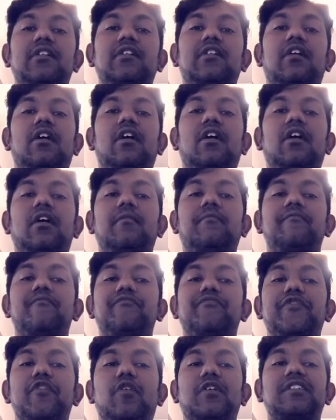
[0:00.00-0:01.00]

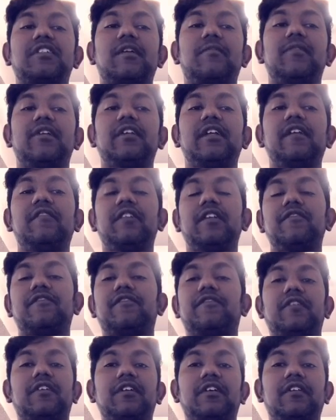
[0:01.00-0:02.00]
or someone, even
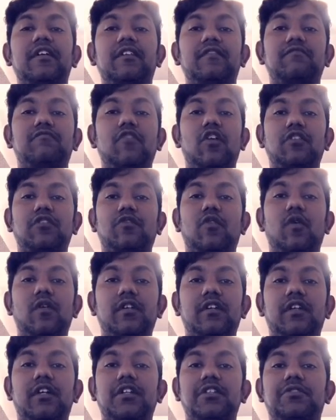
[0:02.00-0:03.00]
if not
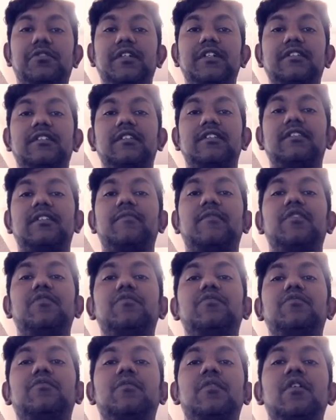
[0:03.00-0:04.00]
colder countries, then
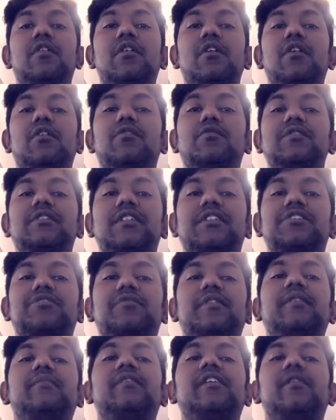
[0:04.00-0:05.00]
someone who's
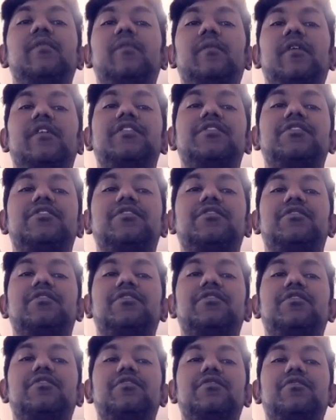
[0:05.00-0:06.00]
extremely averse
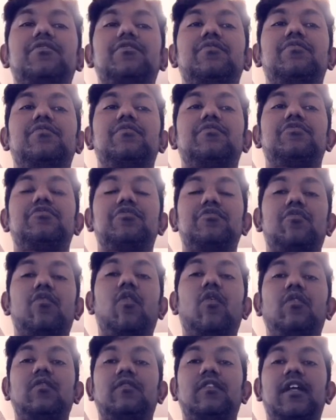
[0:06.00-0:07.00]
to
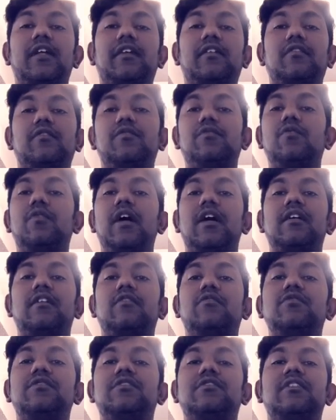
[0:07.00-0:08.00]
cold, like
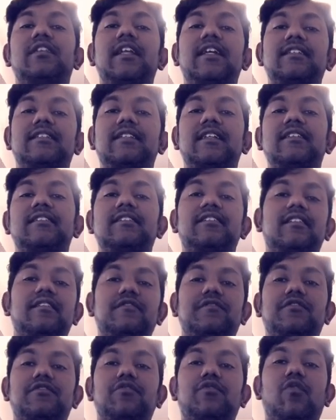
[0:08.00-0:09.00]
who's less
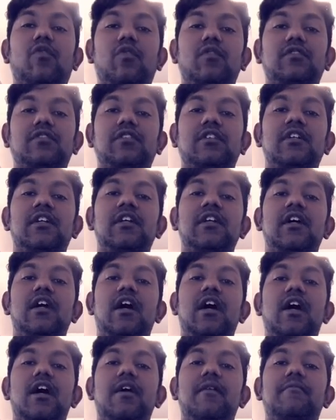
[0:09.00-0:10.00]
sensitive to cold.
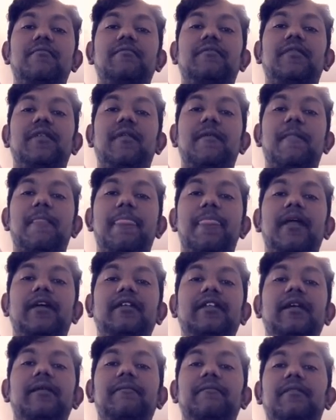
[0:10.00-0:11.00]

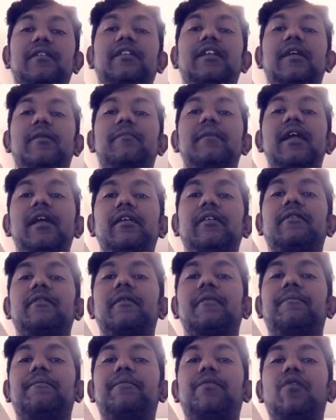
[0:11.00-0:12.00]
They may
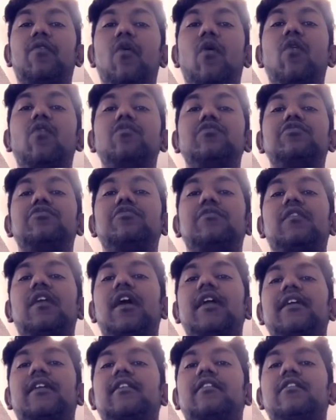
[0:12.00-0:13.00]
prone to
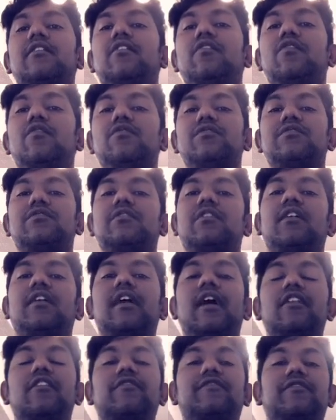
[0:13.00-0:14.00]
like those
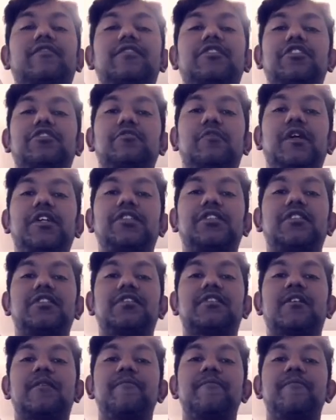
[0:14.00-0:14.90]
kind of situations.